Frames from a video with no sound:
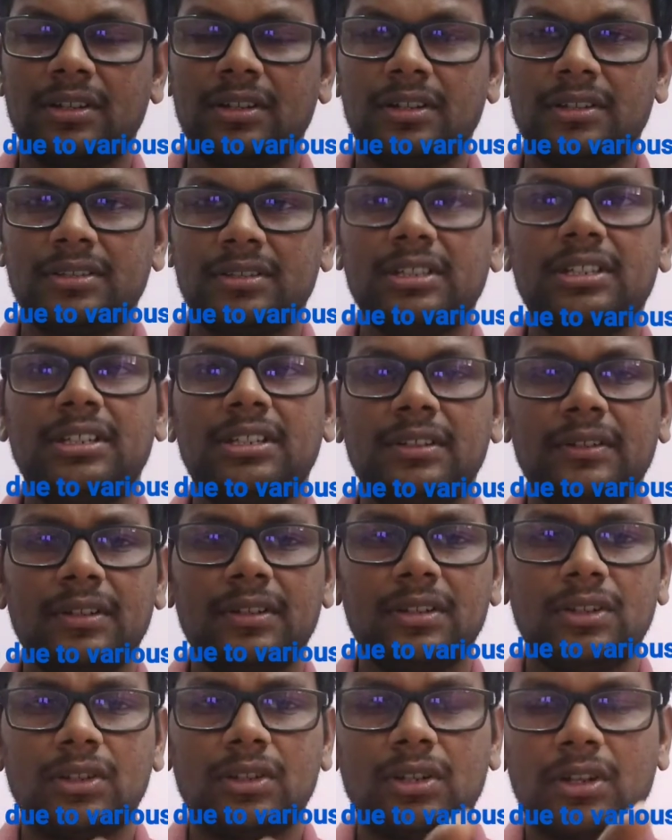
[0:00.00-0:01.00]
See,
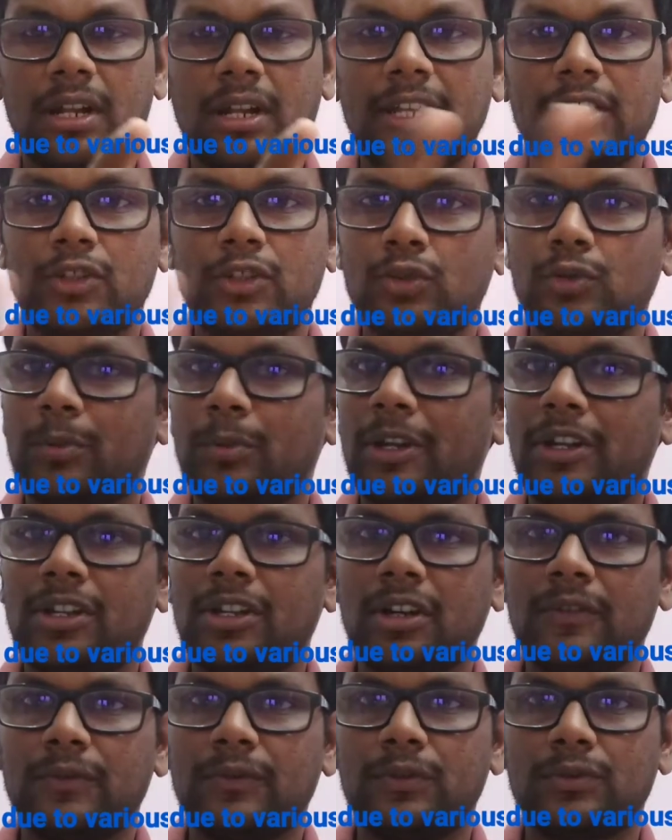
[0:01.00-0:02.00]
like you, many
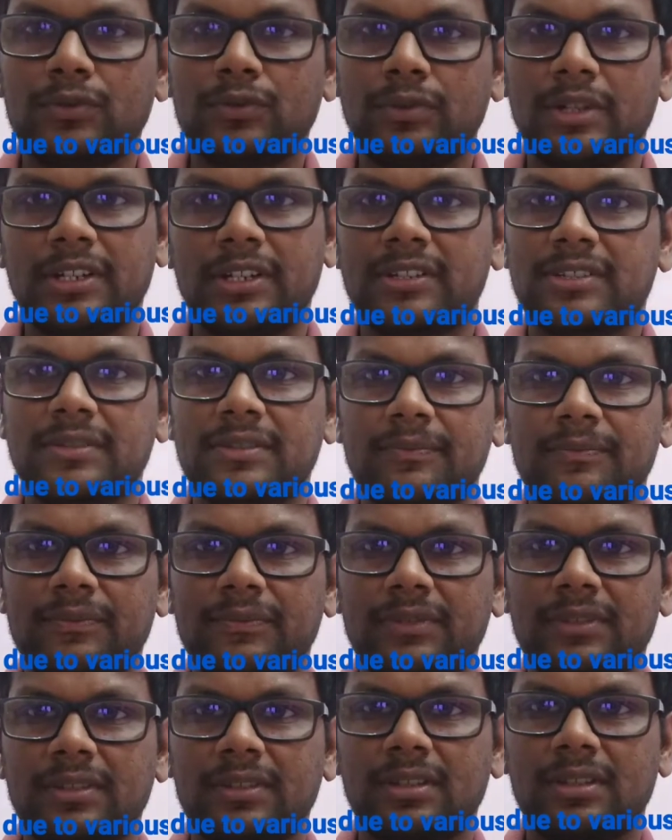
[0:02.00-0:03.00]
of you students,
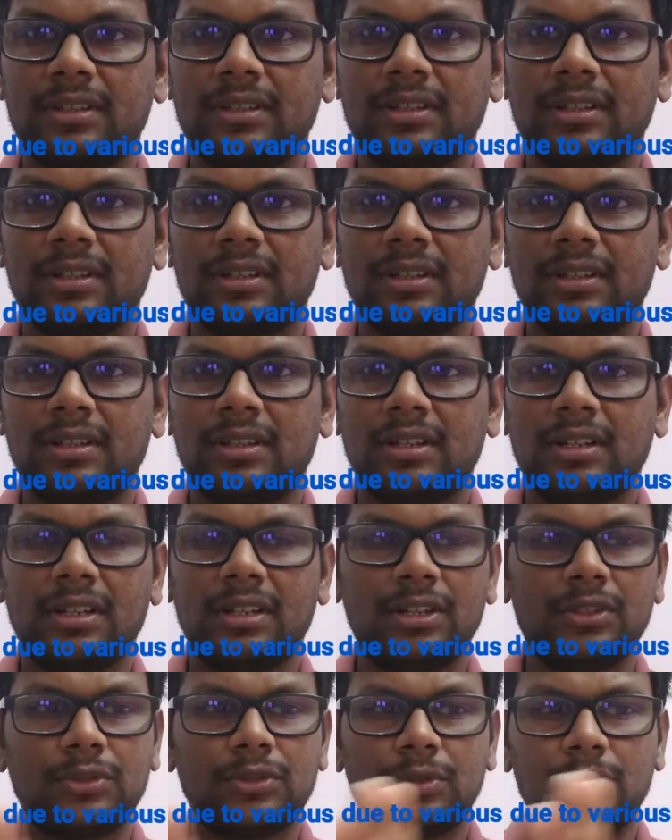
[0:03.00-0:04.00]

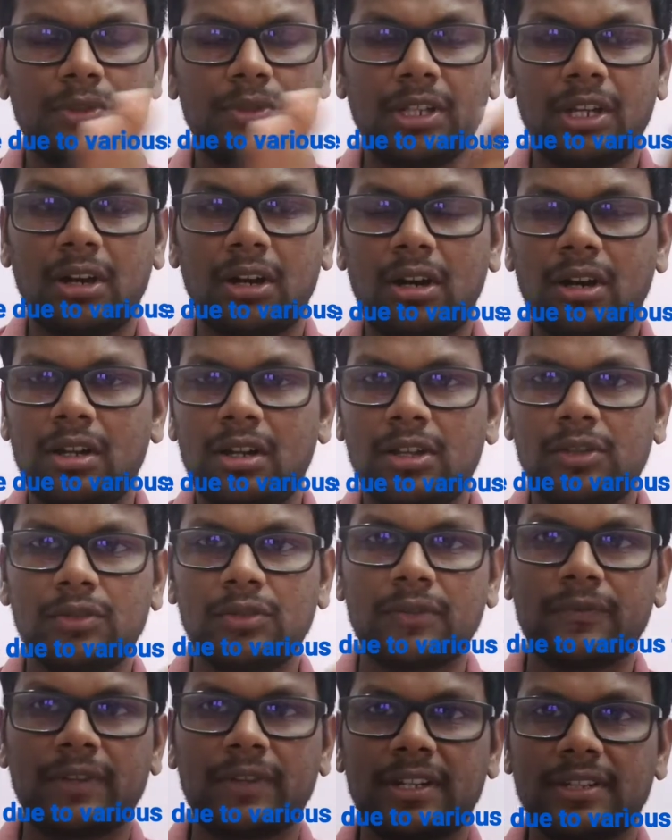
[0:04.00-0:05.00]
so they all are your
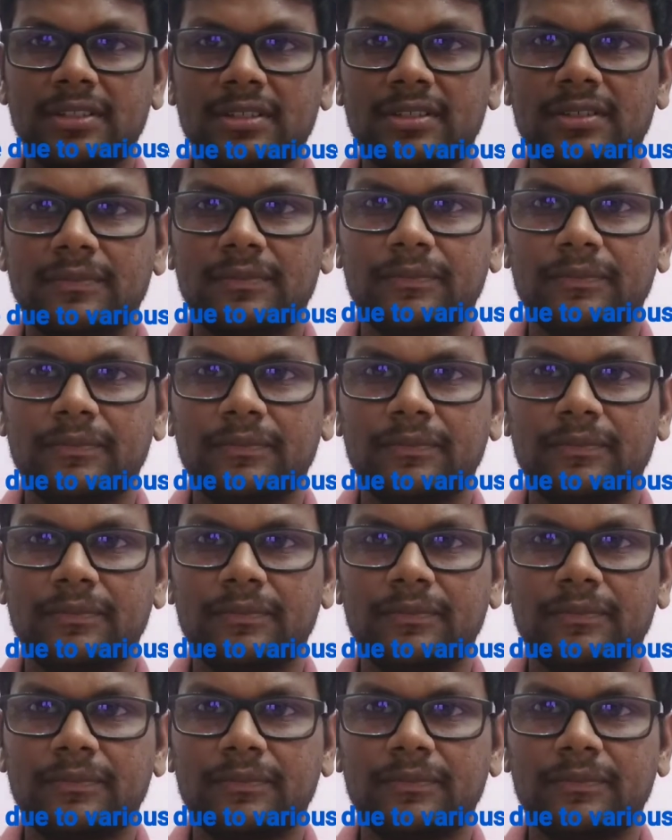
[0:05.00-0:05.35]
friends.